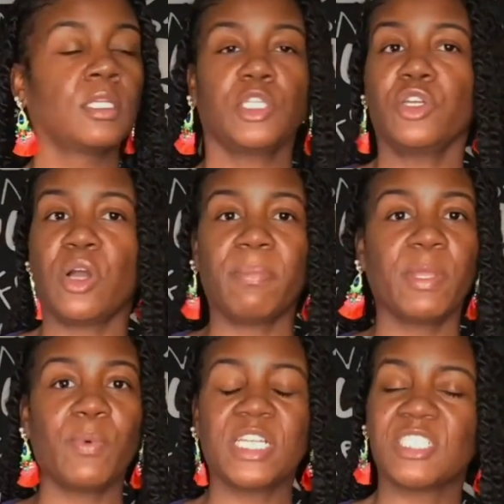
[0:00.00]
you're gonna be
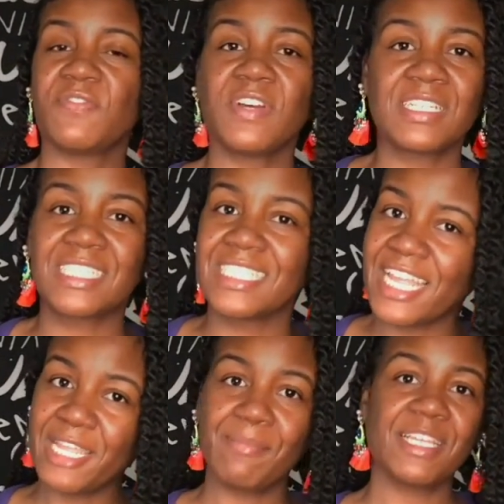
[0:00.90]
wishing for the
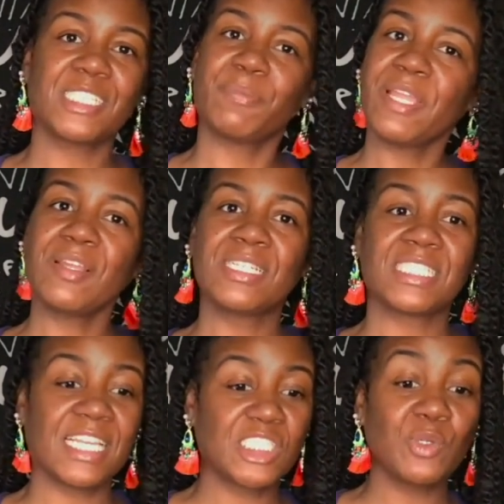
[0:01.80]
same experience
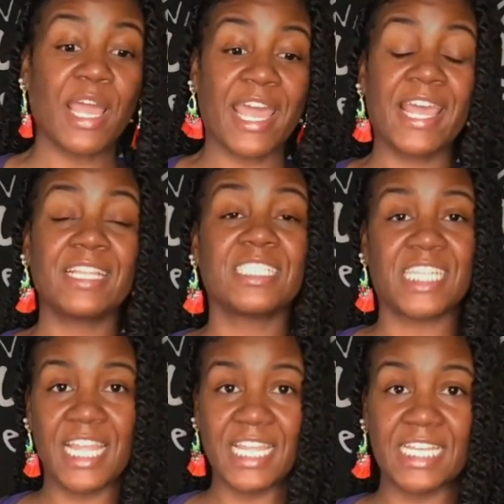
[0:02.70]
that you had the
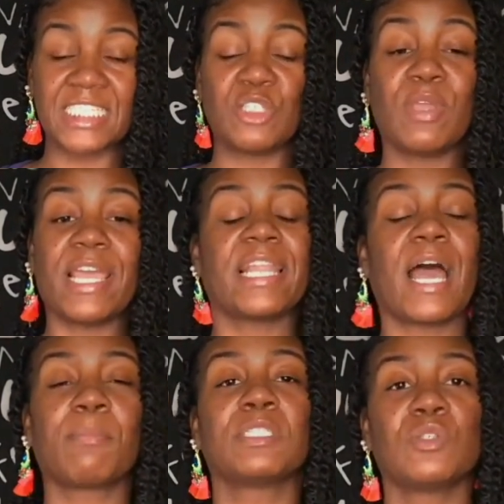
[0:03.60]
chance and you had the
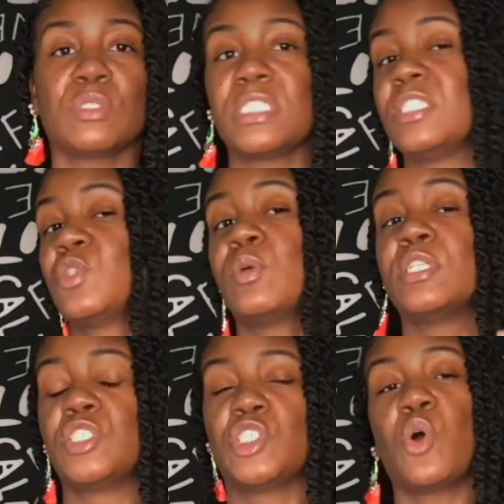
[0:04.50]
opportunity to
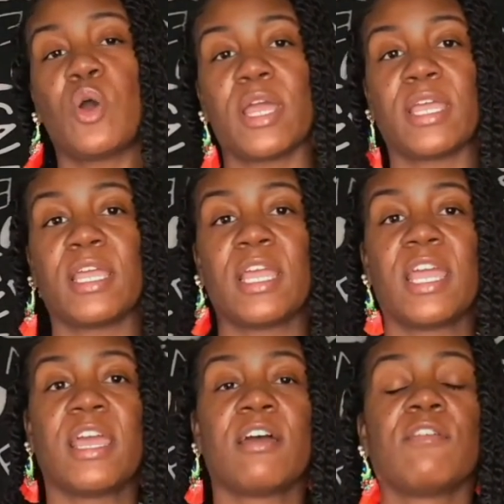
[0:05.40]
enjoy
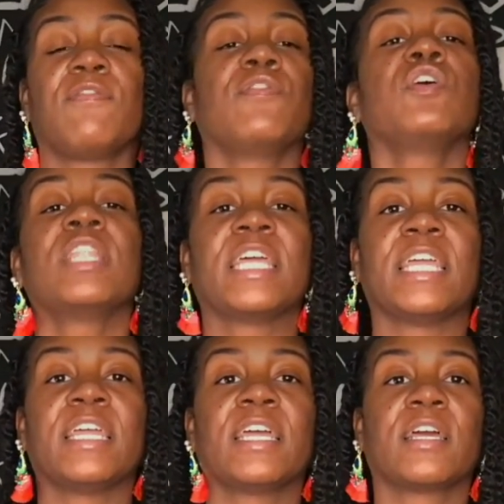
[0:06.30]

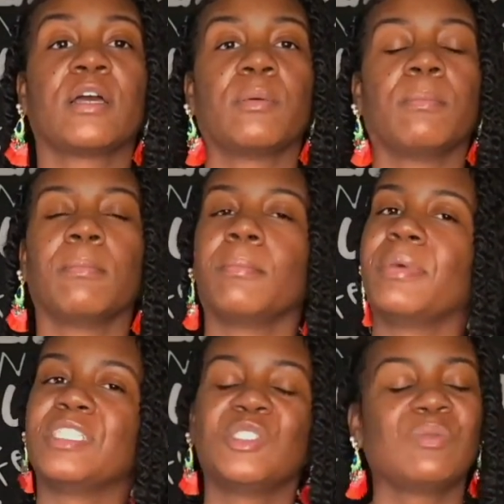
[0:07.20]
fully,
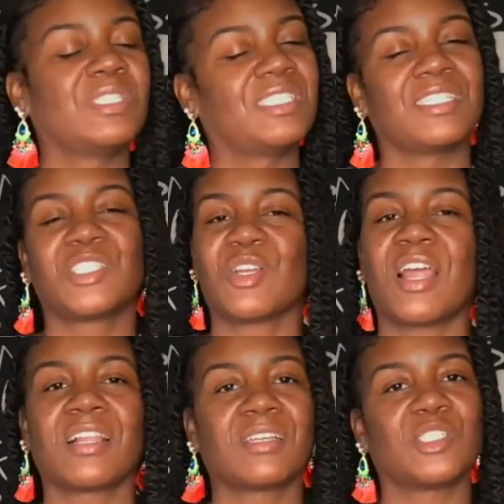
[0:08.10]
but you was just
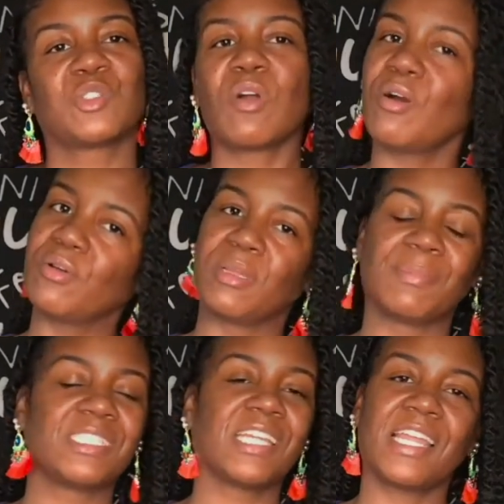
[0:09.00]
trying to control them
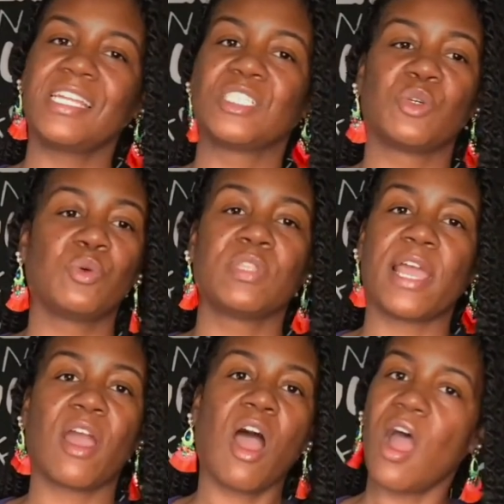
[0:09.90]
and change who
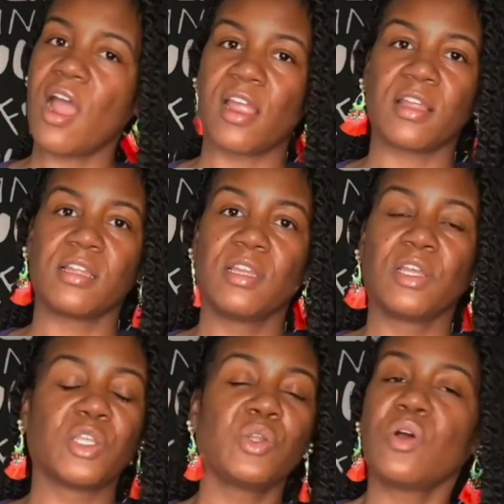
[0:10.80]
they are.
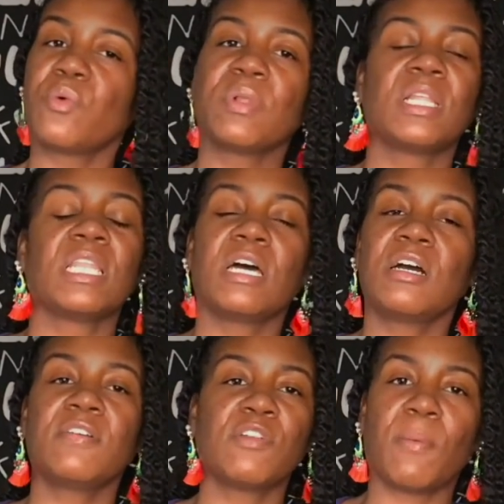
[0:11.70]
You don't really
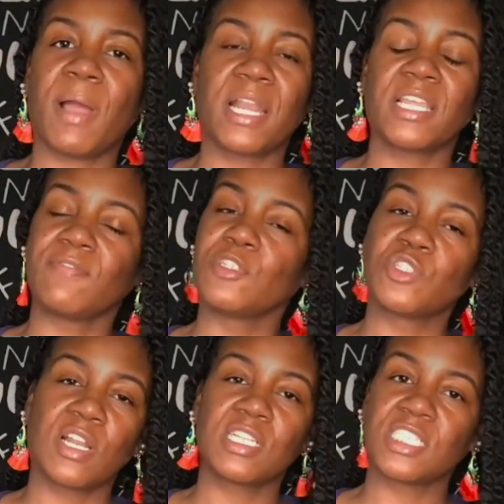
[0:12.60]
love nobody if you're
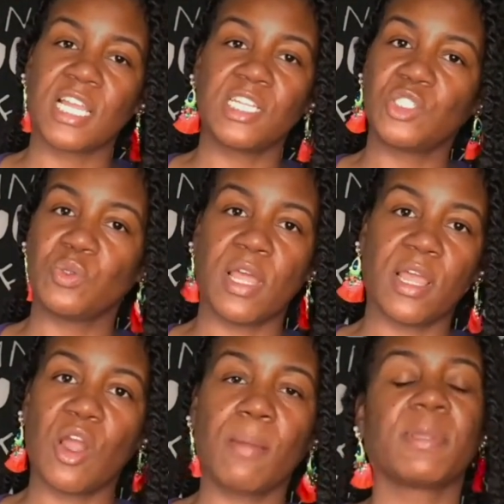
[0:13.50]
trying to change who they
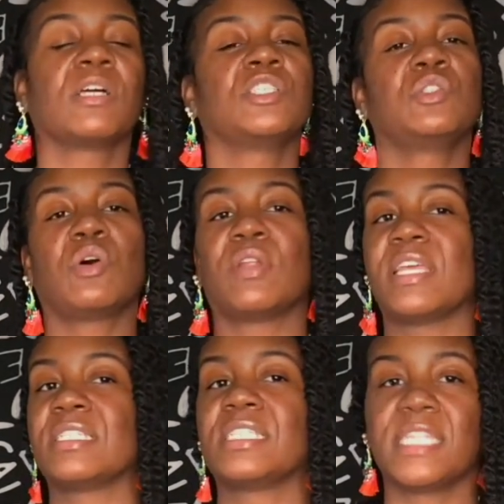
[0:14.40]
are, because you don't
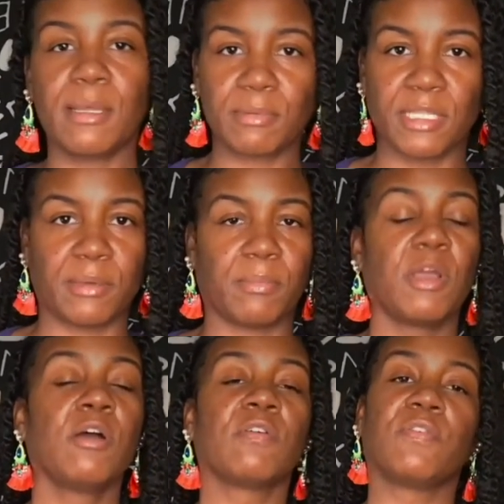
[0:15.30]
accept them
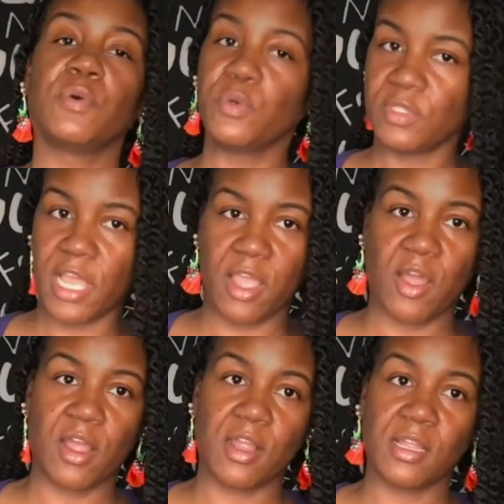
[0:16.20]
for who they
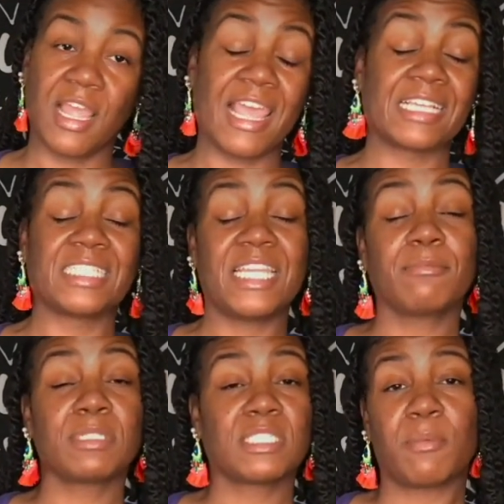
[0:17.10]
are.
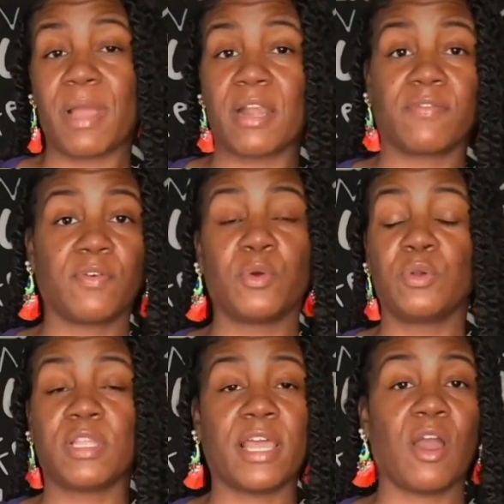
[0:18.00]
Accepting somebody for who
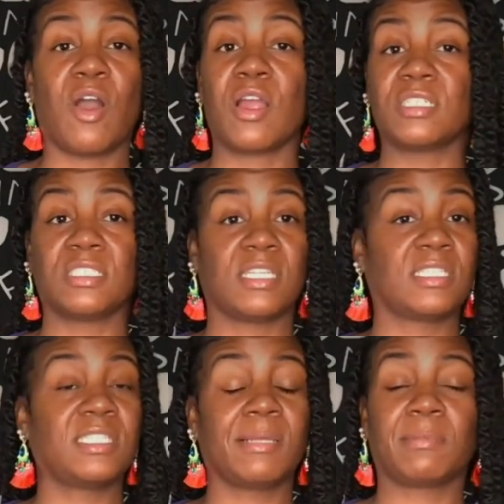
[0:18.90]
they are is
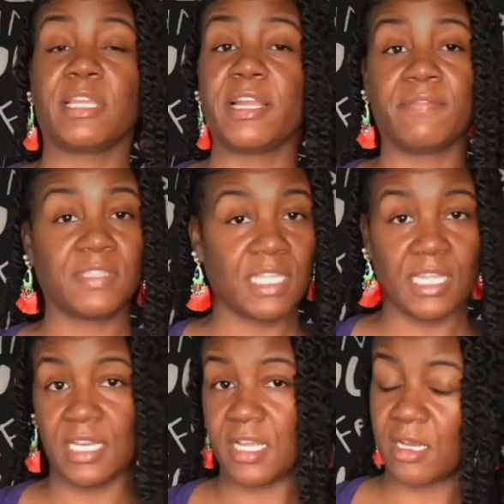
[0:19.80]
accepting
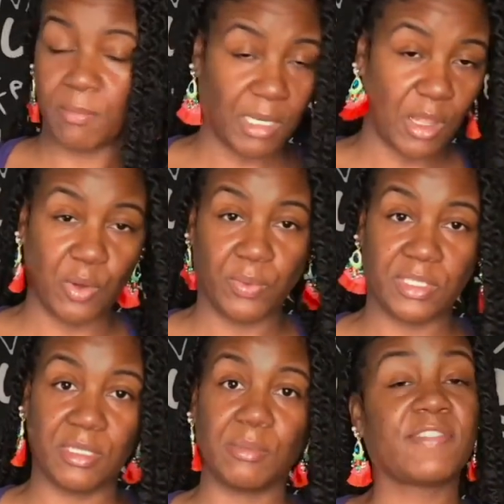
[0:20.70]
everything that come along with
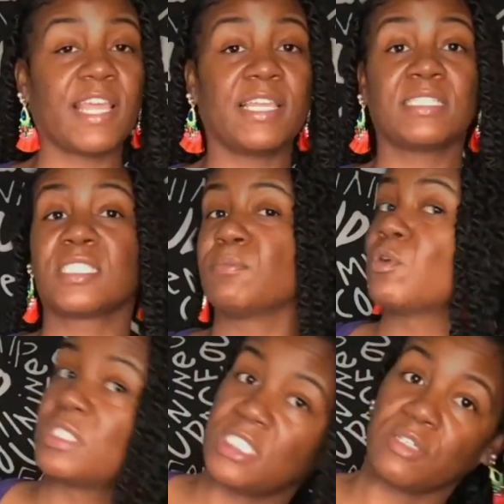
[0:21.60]
them. If they smoke
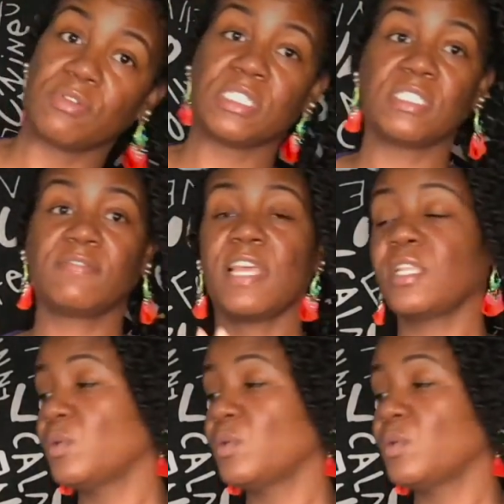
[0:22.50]
cigarettes, if they do